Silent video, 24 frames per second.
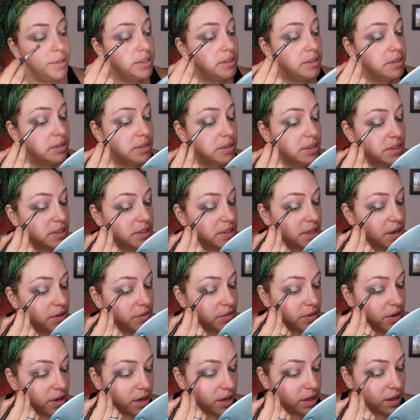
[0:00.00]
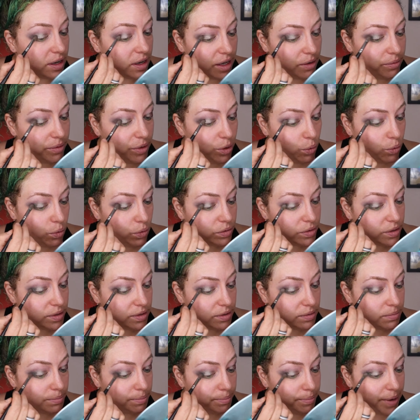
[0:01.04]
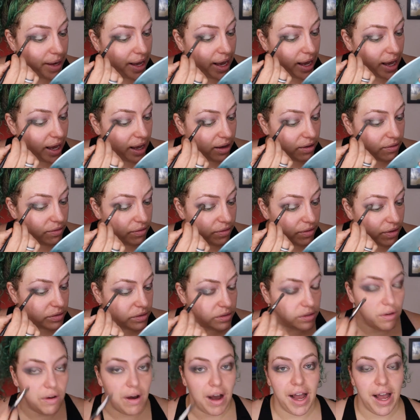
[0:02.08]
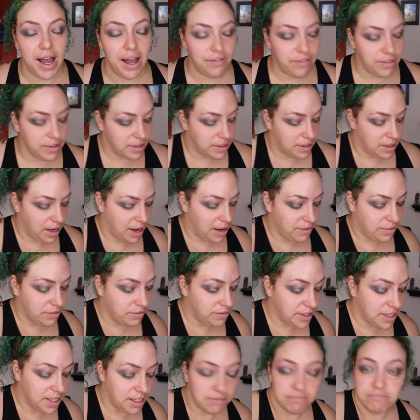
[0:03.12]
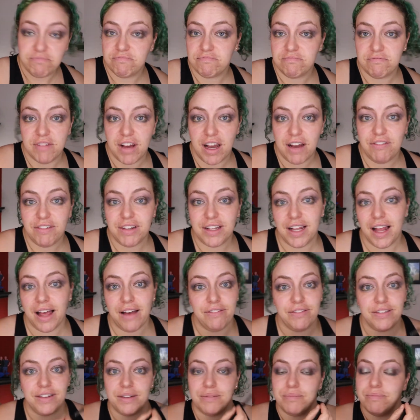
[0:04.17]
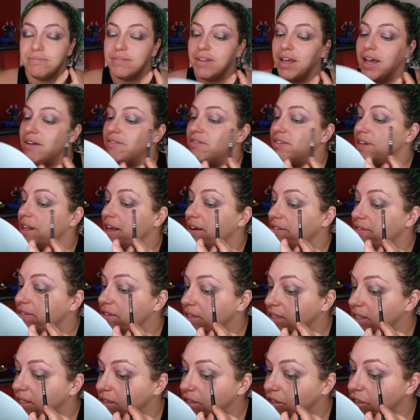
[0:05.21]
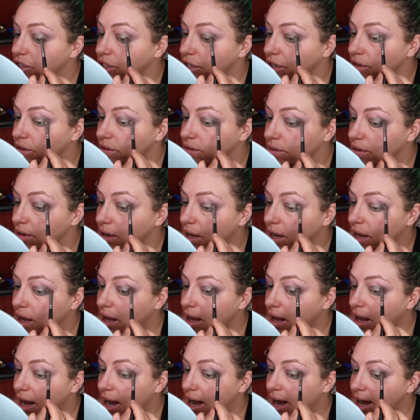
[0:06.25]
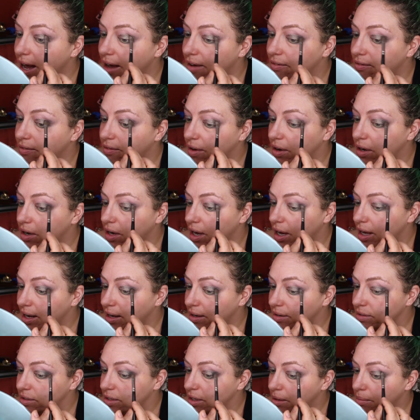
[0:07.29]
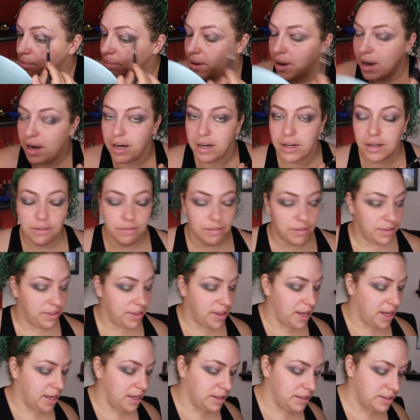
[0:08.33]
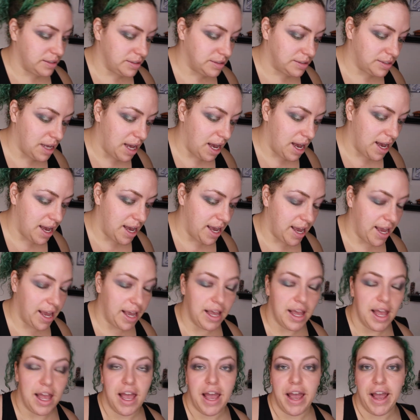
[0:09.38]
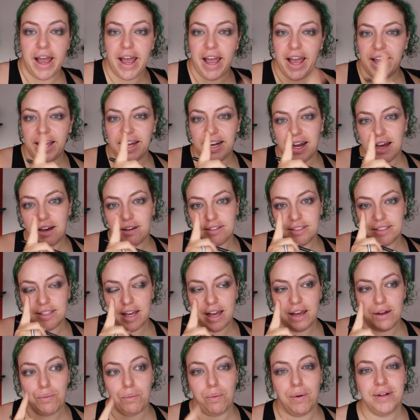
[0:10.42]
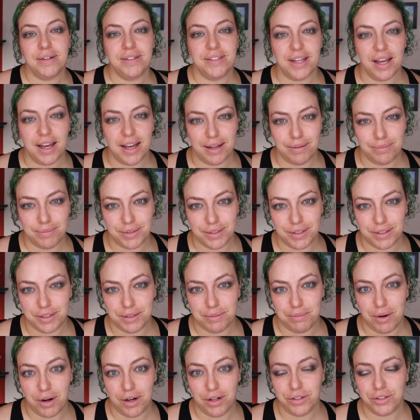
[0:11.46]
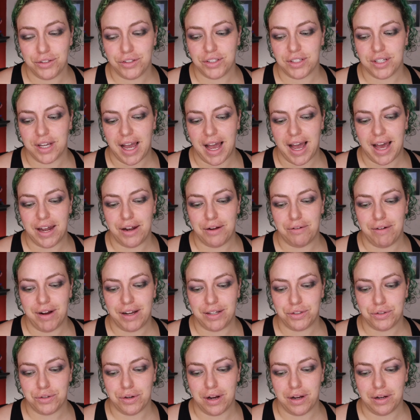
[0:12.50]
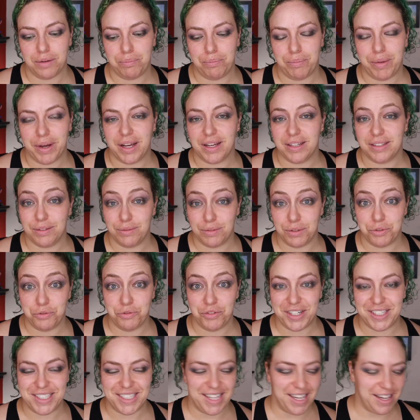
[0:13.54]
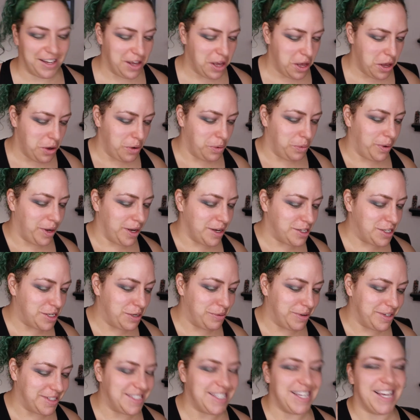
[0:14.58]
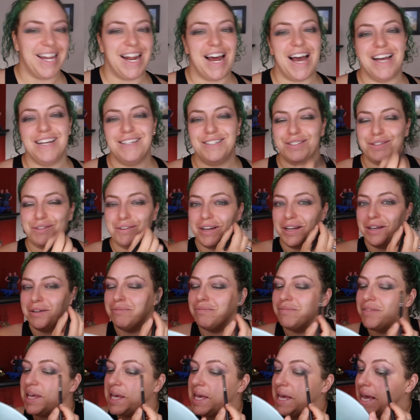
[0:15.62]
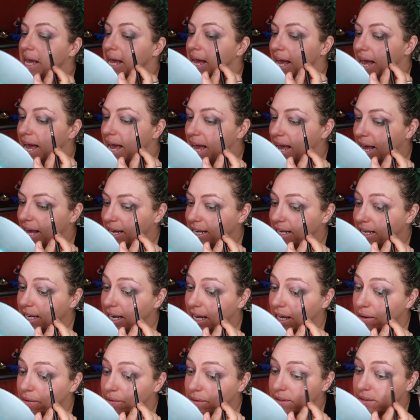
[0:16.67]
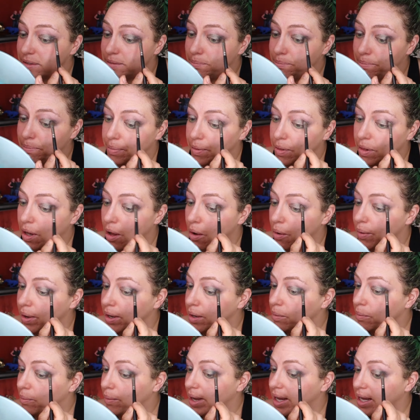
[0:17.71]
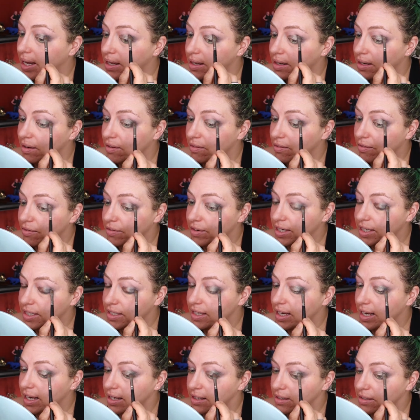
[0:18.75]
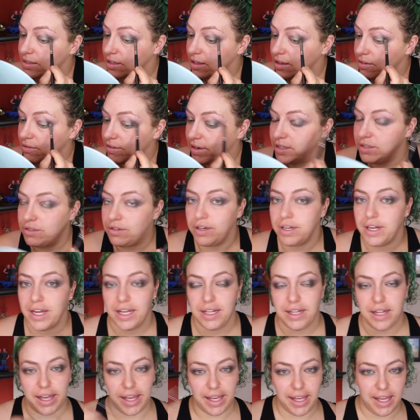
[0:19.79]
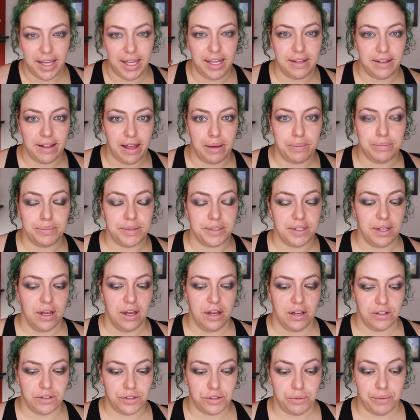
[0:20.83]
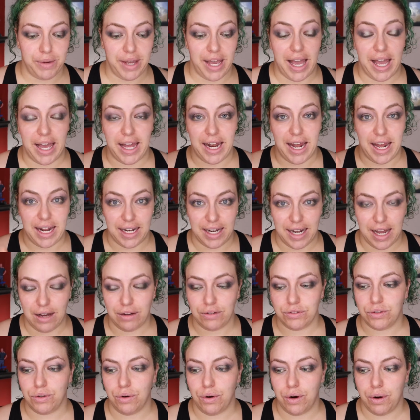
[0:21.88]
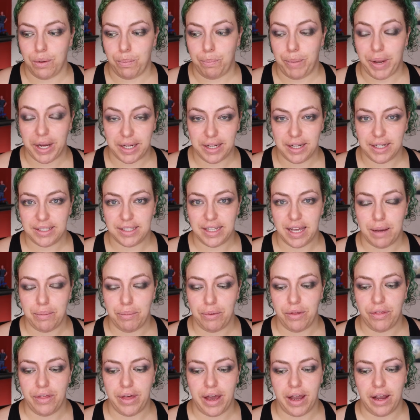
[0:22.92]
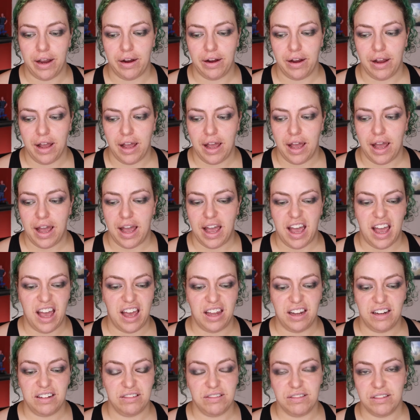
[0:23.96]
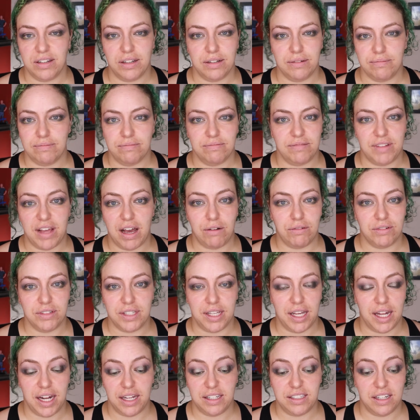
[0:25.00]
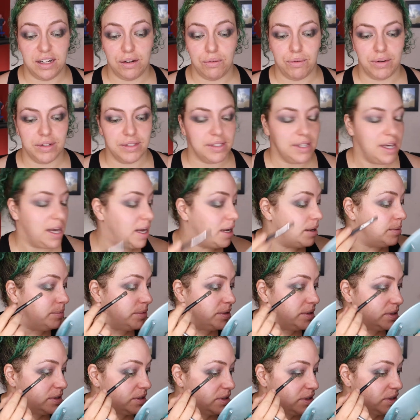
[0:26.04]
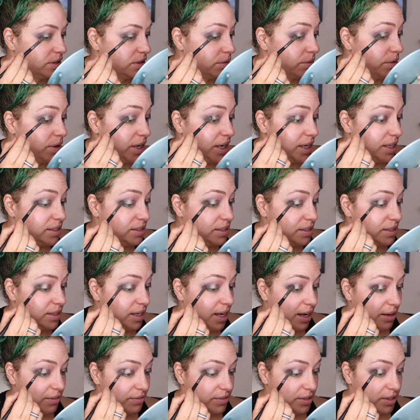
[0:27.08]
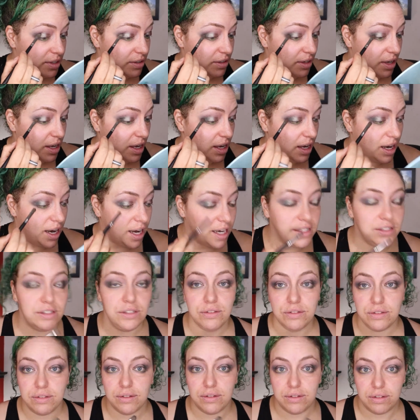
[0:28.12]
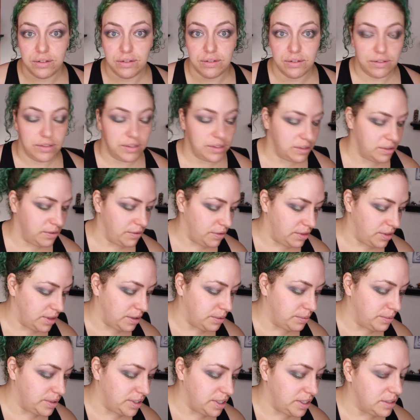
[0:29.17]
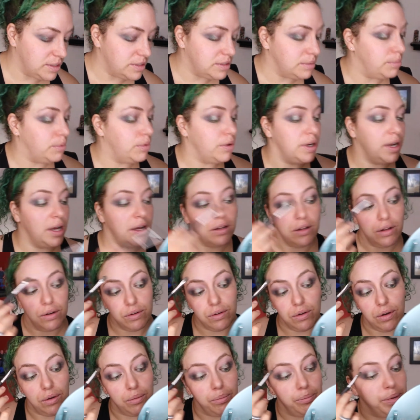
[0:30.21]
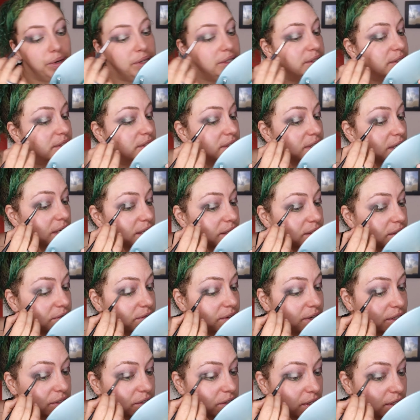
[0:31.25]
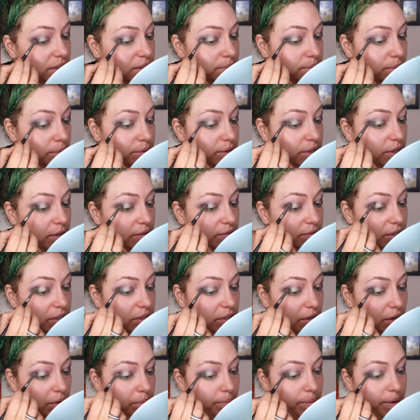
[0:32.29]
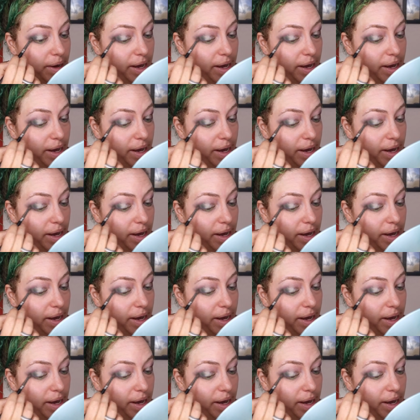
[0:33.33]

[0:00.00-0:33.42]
businesses suffer. Can we all just behave? So I haven't, I haven't really, I haven't left. I haven't left since June. I've gone out to the park for things. I ate outside one time since March at a restaurant because it was freezing. We actually went to get ice cream and it was blowing wind and freezing, so the restaurant had like heat lamps. So we ate at an outdoor picnic table there and that was it. I did it one time and you know what? I didn't have to. I do still think we need to support our local businesses and restaurants, but we don't have to do it